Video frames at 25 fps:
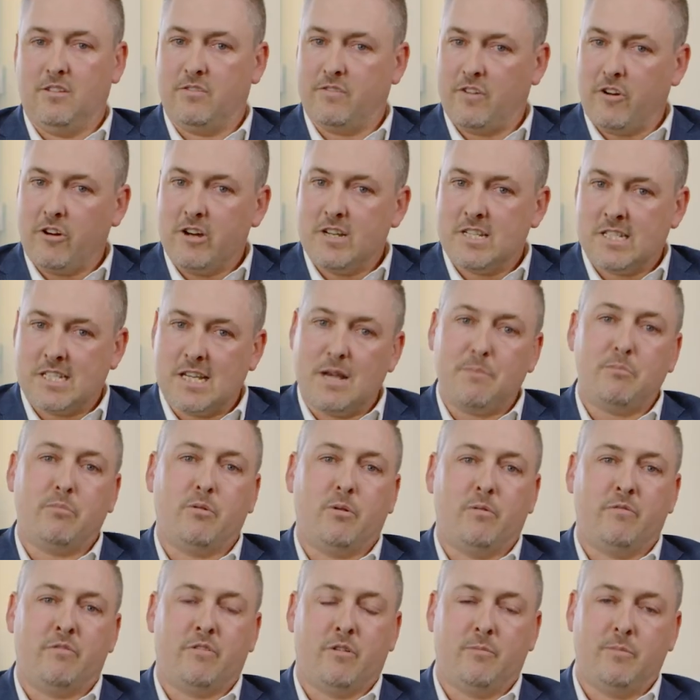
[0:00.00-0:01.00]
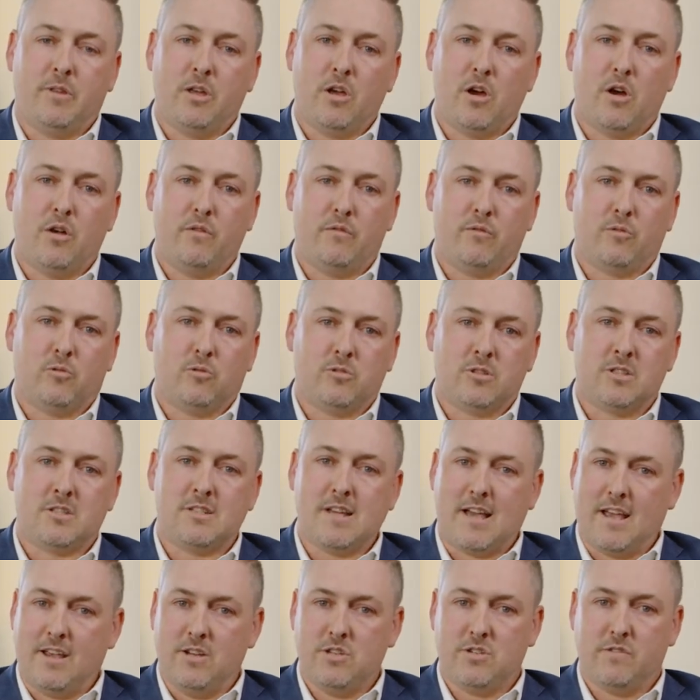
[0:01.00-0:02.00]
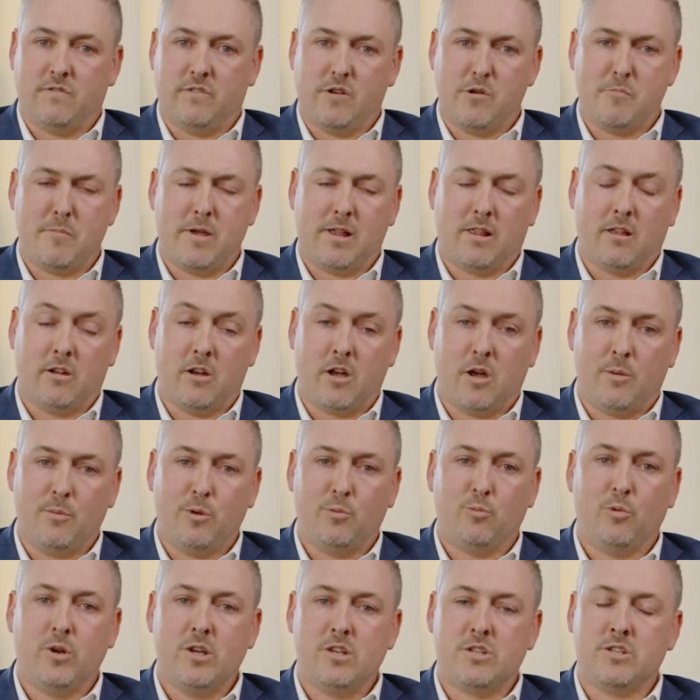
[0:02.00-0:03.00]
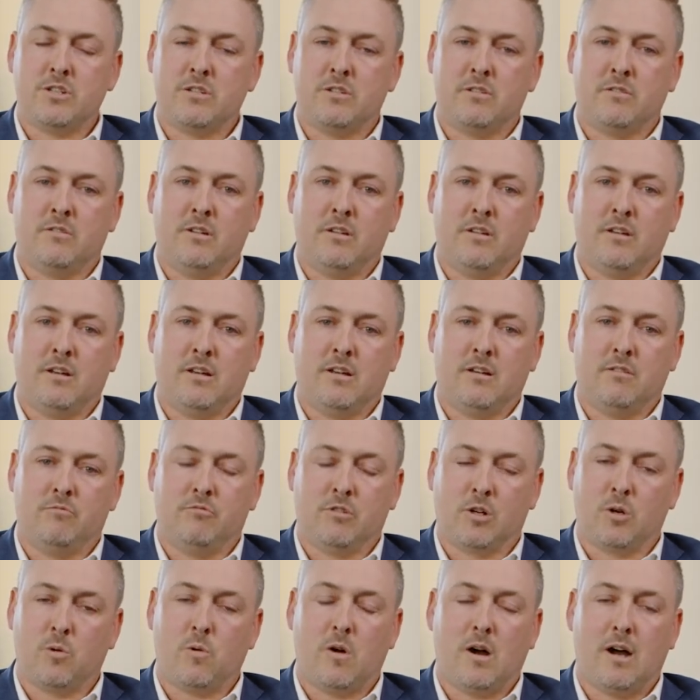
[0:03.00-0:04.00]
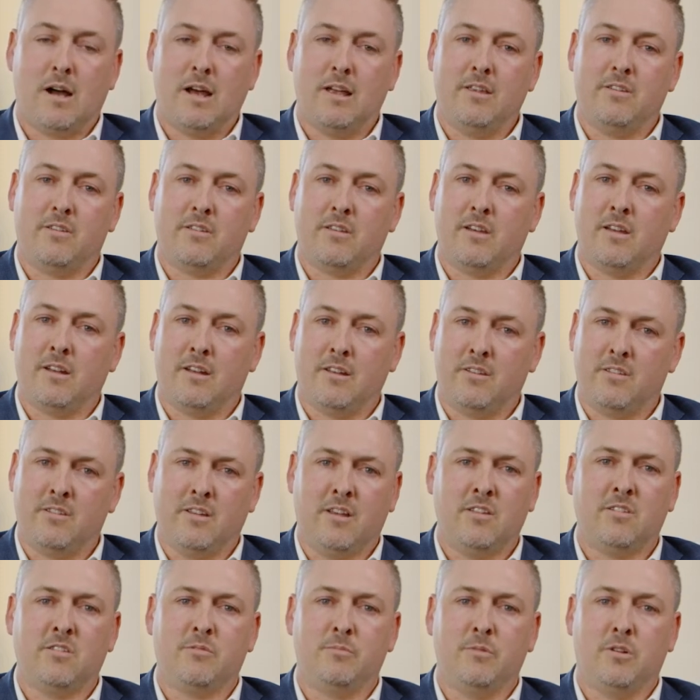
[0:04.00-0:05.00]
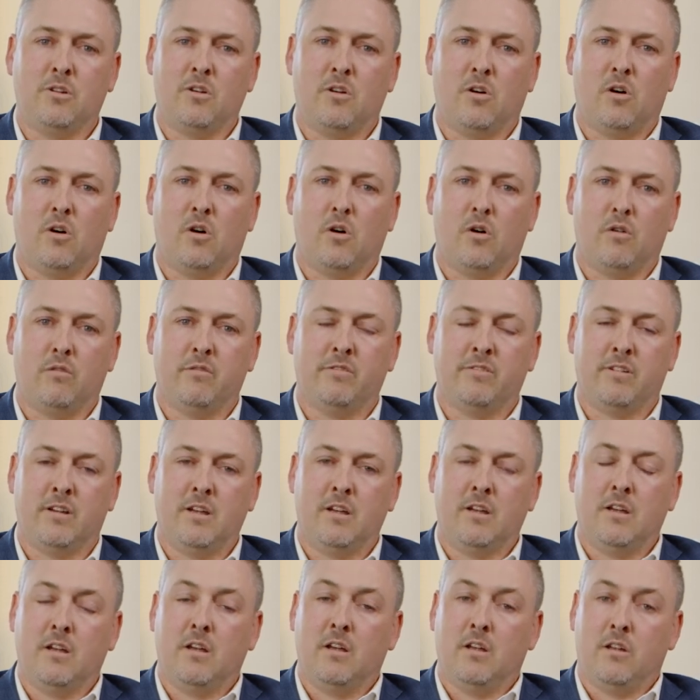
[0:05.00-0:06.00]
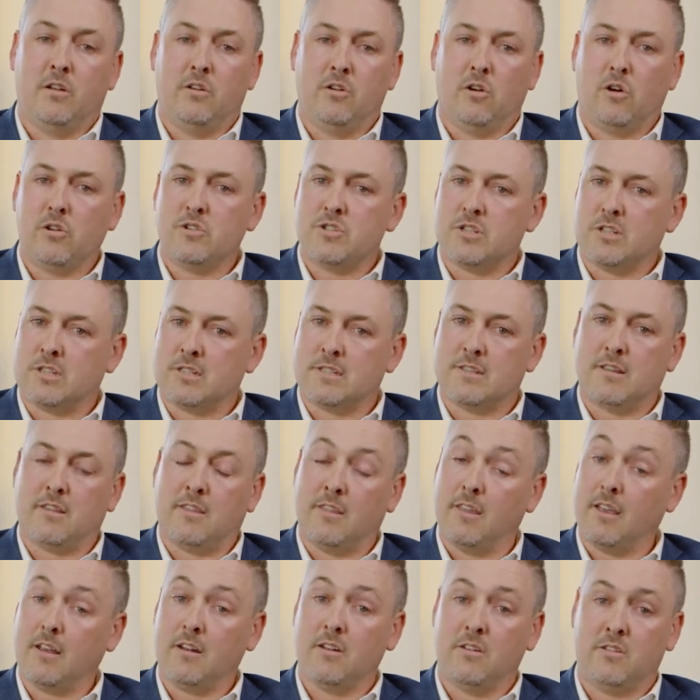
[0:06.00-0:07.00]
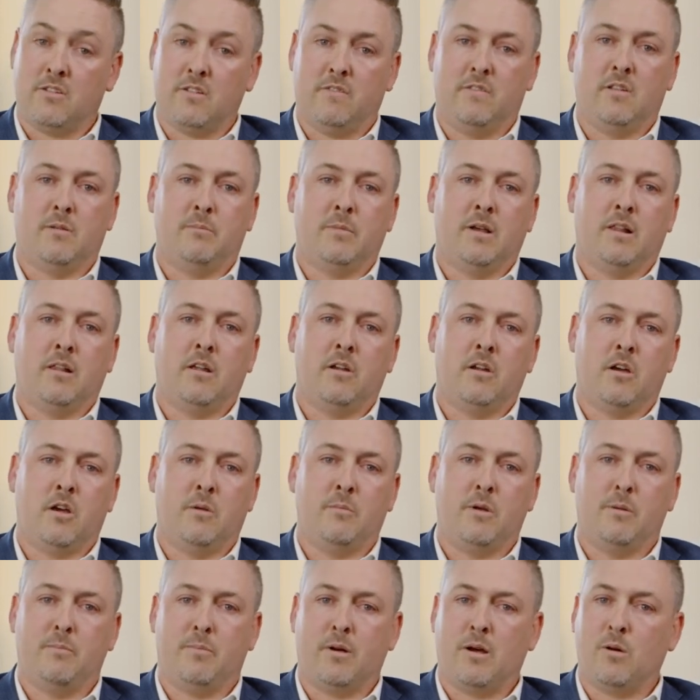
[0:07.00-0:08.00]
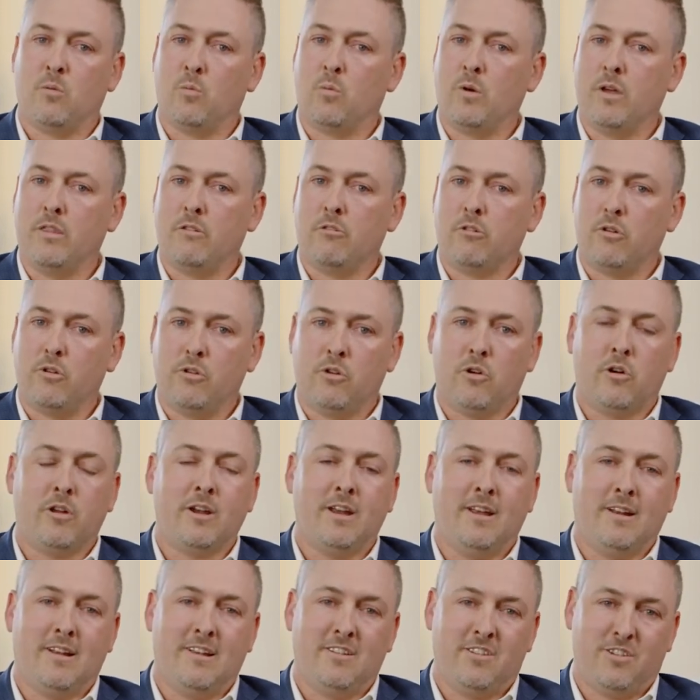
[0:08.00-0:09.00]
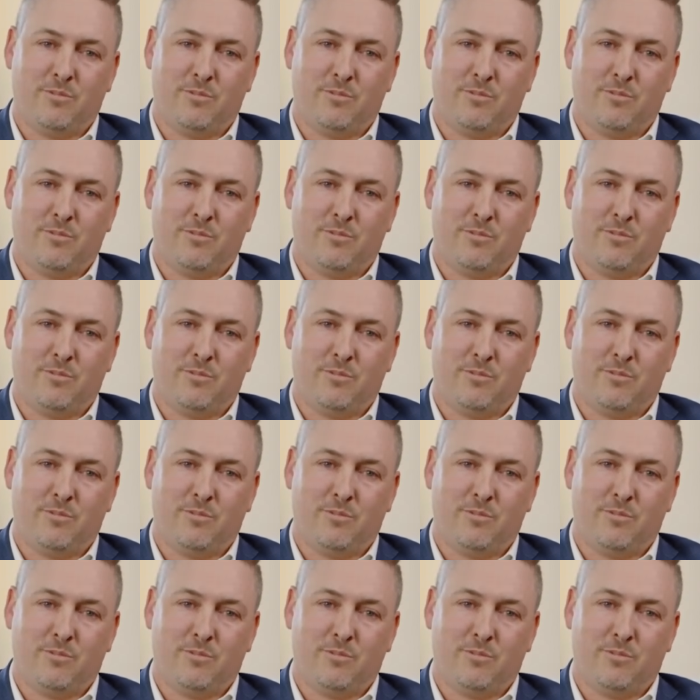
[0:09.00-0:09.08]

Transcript: is very separate from the overall stage of your melanoma, which requires an assessment of not just the thickness of the melanoma, but whether or not it has